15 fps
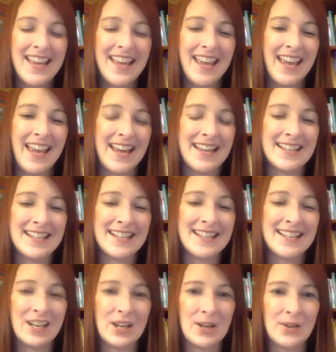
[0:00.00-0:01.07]
And I
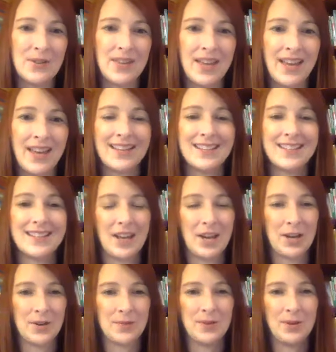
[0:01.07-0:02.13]
know that
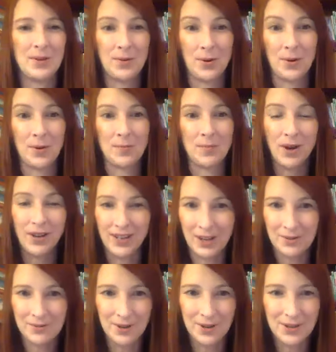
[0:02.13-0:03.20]
uh, your
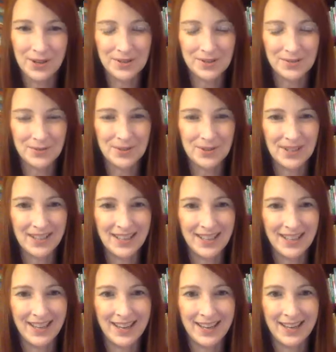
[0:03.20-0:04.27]
marketing work is rooted
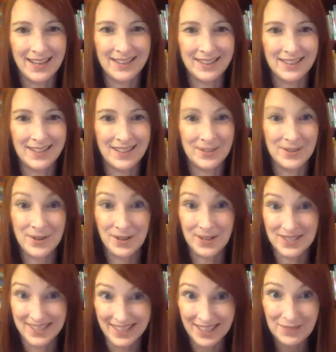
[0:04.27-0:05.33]
in New York
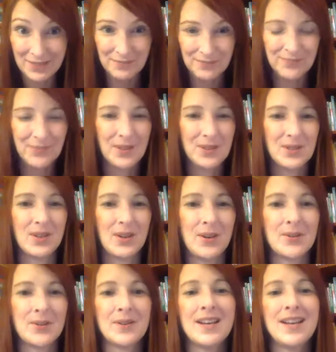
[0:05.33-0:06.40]
City.
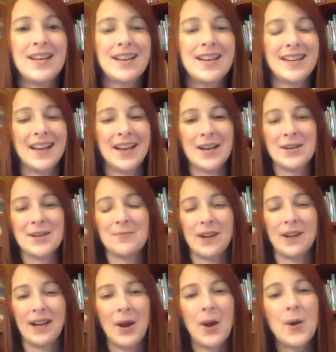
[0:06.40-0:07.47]
So mm -hmm. Um, what
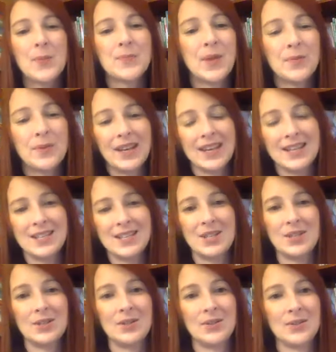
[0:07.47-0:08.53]
I hope that we can
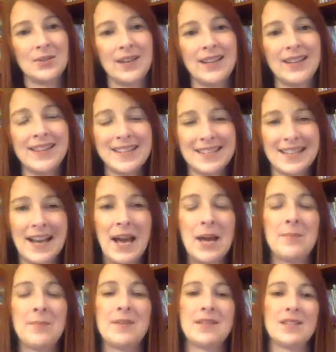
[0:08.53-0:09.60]
do in this
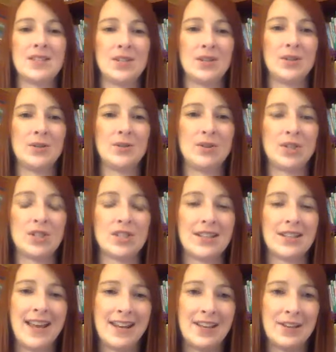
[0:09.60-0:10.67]
time is to just
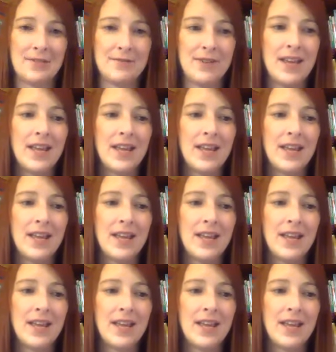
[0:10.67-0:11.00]
kind of